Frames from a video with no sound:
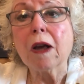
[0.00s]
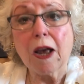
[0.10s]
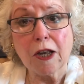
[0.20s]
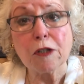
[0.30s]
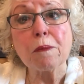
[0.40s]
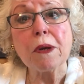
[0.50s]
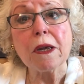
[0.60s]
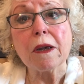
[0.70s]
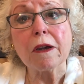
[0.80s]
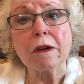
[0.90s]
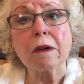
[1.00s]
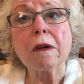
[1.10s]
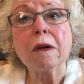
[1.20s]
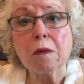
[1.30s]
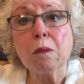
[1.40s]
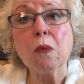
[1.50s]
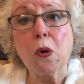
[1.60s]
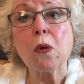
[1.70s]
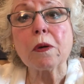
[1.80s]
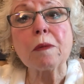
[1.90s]
as being
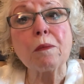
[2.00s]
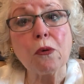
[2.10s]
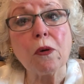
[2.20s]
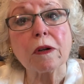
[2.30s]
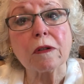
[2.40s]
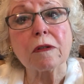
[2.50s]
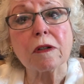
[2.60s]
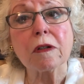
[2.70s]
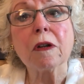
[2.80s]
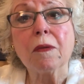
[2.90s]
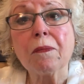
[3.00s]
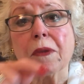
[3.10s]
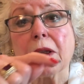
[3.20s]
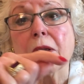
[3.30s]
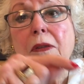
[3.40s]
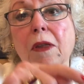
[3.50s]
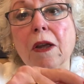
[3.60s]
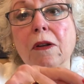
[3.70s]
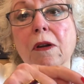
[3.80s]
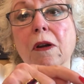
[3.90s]
more important
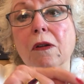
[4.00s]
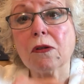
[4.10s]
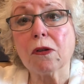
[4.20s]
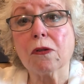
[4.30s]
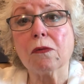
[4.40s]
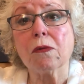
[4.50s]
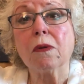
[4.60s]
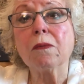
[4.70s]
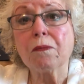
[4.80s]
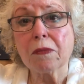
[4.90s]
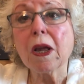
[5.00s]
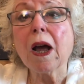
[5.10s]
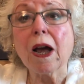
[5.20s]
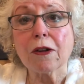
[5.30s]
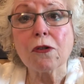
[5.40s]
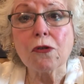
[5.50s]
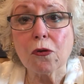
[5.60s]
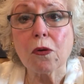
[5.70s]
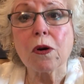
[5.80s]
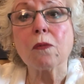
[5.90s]
than you and
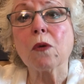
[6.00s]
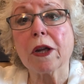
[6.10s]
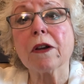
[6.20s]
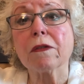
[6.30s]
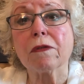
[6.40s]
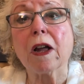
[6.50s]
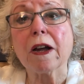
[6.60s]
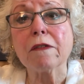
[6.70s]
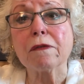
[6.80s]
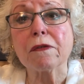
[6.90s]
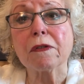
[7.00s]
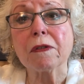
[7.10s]
your way of life?